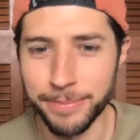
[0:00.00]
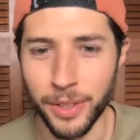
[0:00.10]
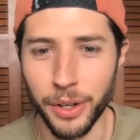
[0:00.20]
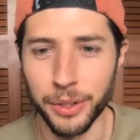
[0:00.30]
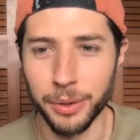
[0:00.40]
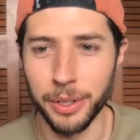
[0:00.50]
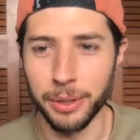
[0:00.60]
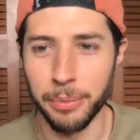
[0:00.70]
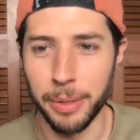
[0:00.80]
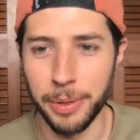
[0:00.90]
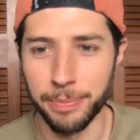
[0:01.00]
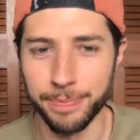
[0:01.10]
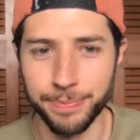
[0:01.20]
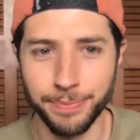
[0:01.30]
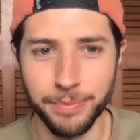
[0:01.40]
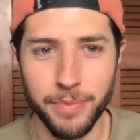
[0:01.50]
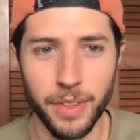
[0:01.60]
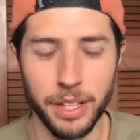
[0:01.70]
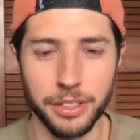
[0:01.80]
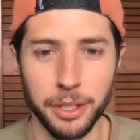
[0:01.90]
Oh, you're welcome, baby.
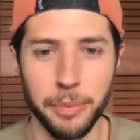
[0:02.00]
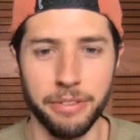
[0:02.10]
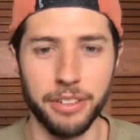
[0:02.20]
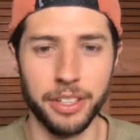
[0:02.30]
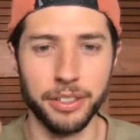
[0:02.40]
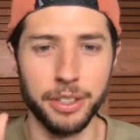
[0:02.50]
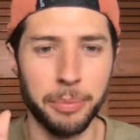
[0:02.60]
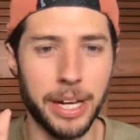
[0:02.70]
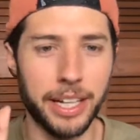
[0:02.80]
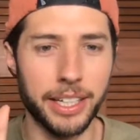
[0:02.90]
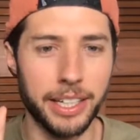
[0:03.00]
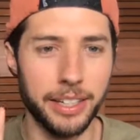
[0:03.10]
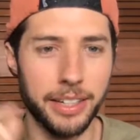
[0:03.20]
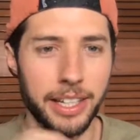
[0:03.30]
It's going to be fun to look back and